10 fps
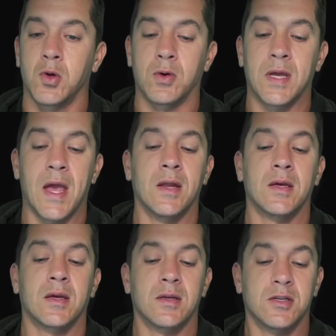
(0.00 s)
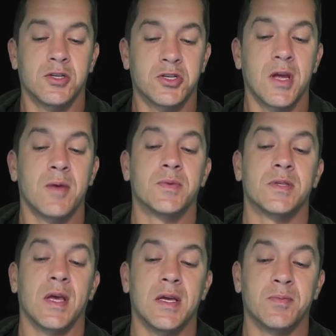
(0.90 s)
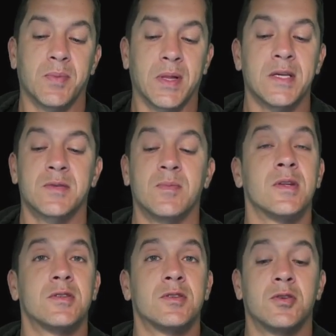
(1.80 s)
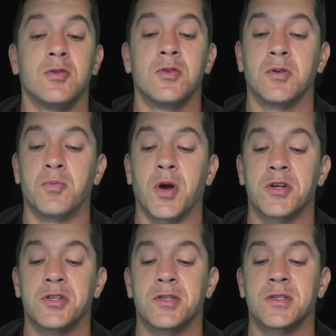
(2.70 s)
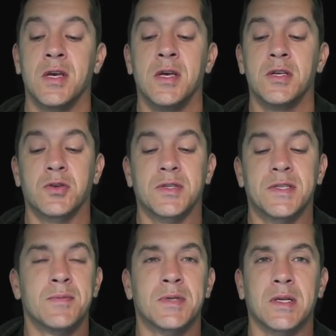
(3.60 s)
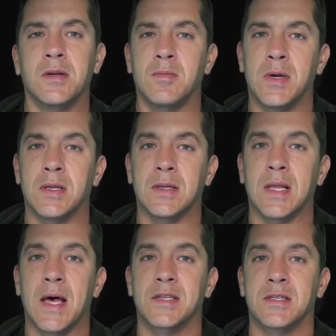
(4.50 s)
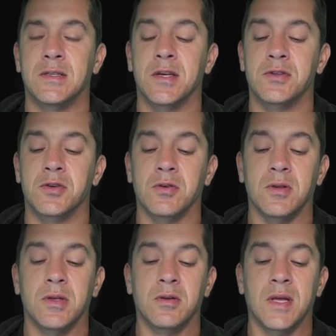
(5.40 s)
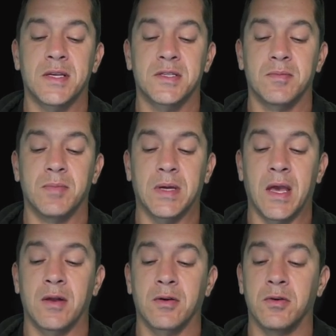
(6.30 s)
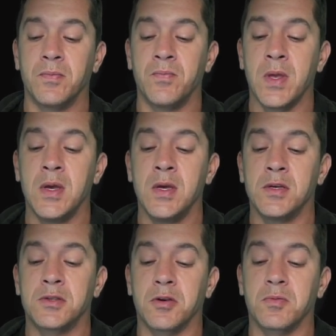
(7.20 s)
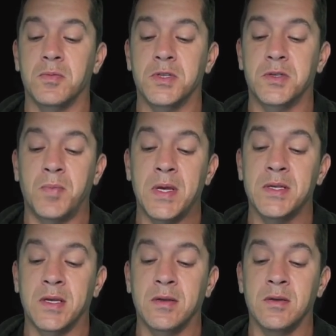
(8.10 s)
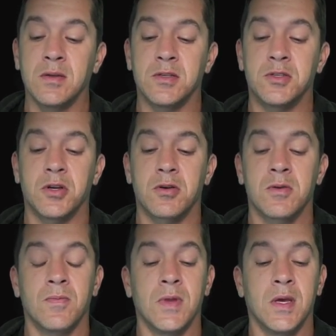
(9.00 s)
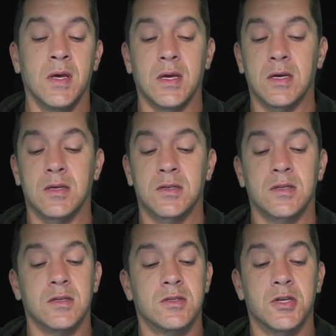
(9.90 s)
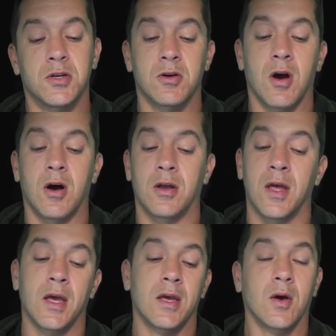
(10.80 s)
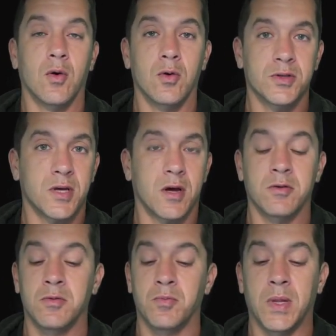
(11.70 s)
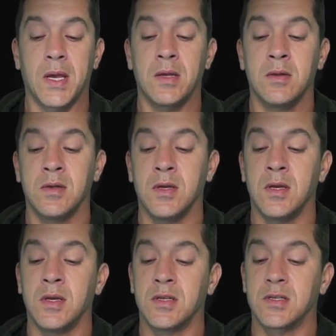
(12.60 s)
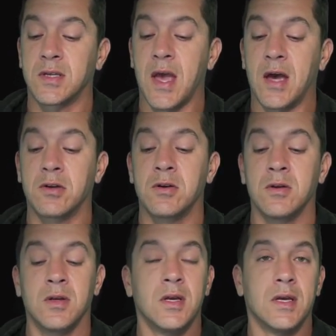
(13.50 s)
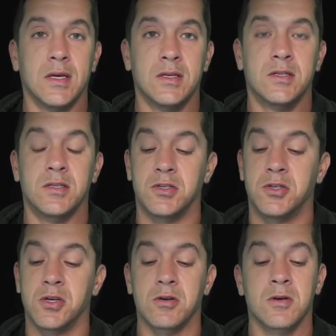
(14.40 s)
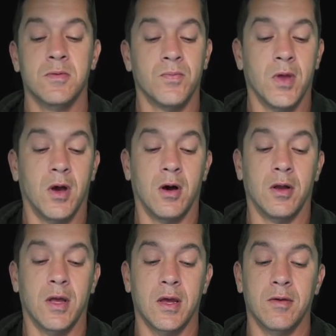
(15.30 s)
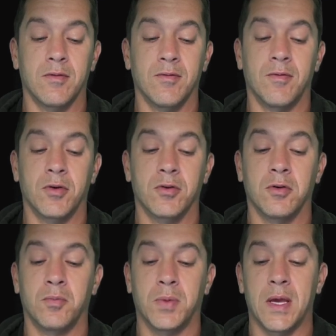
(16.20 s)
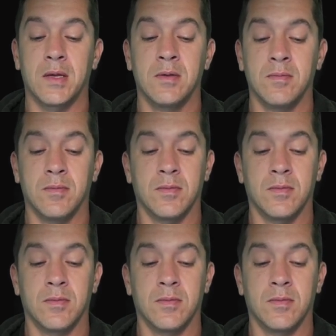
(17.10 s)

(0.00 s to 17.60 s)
organic shapes and placement to your brushes. So it seems a little bit less digital, a little less mechanical. So spacing jitter is jitter on a horizontal plane. Scatter is jitter on a vertical plane.